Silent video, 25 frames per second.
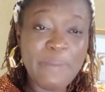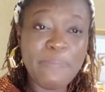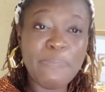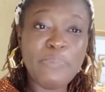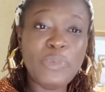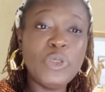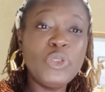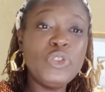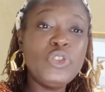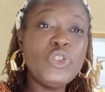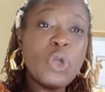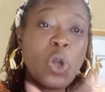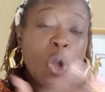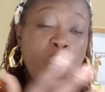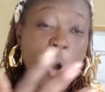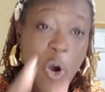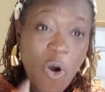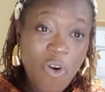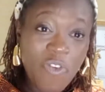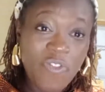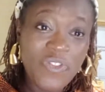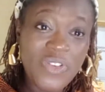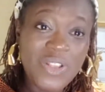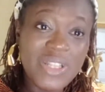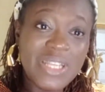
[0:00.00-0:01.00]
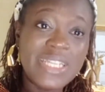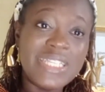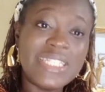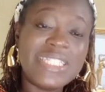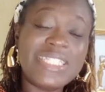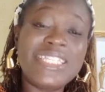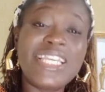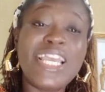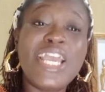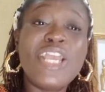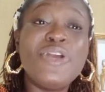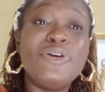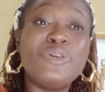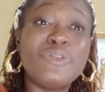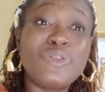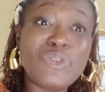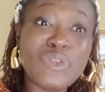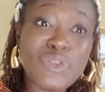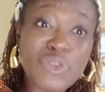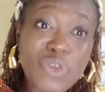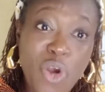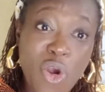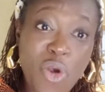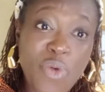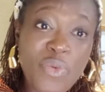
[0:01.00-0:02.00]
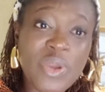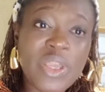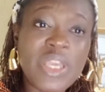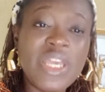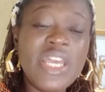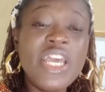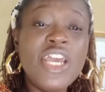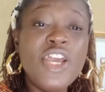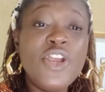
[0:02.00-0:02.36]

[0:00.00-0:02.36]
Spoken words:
build your confidence, share your story,